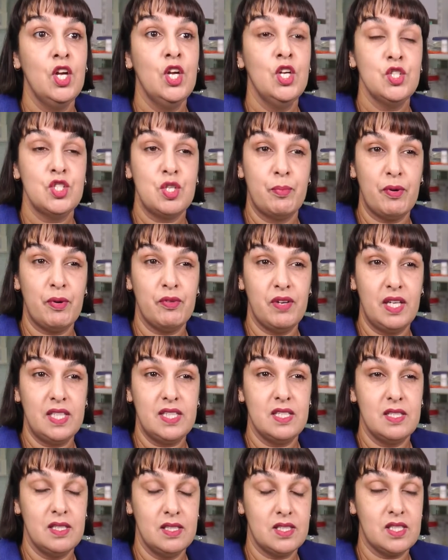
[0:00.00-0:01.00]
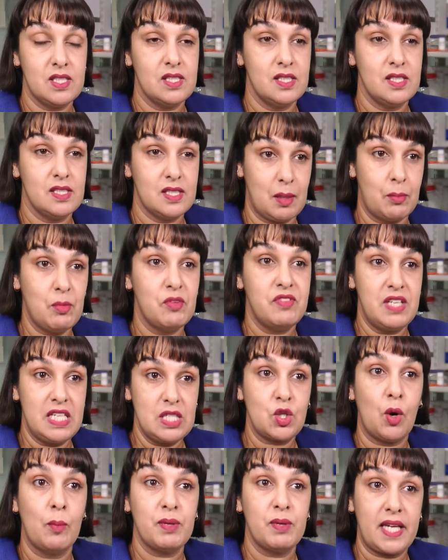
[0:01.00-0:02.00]
to prevent some of these
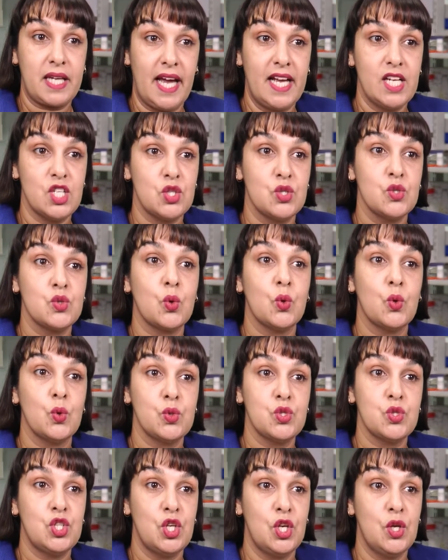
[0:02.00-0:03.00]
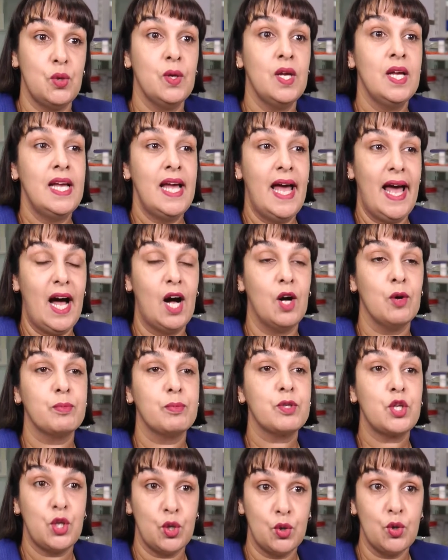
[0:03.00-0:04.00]
complications or to help
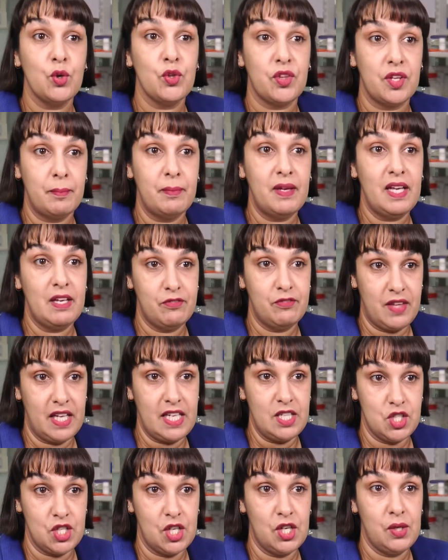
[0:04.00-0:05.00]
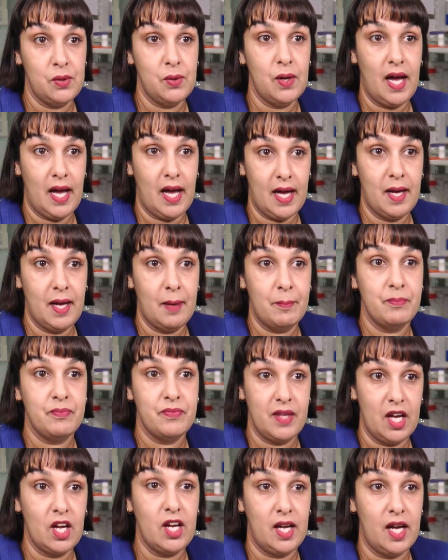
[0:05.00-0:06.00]
cure them if they do
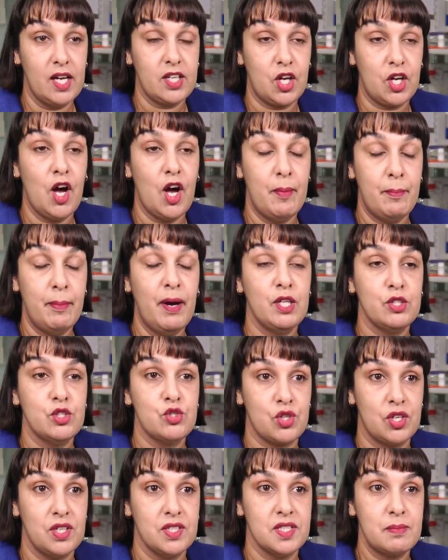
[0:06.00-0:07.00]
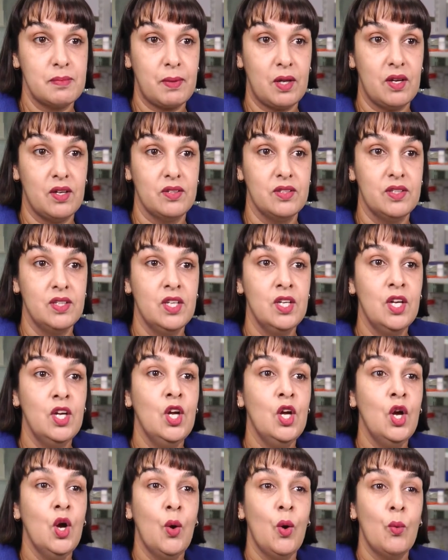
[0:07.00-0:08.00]
occur post-transplant.
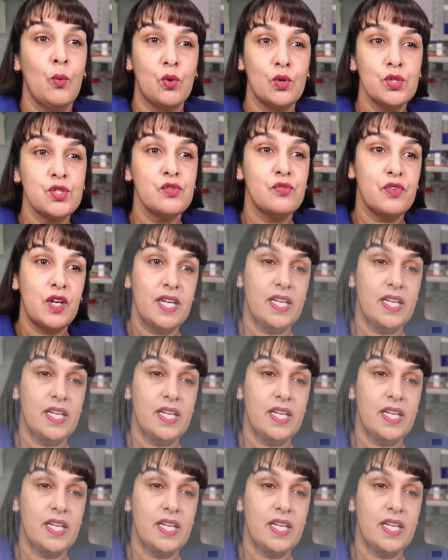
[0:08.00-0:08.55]
We're also very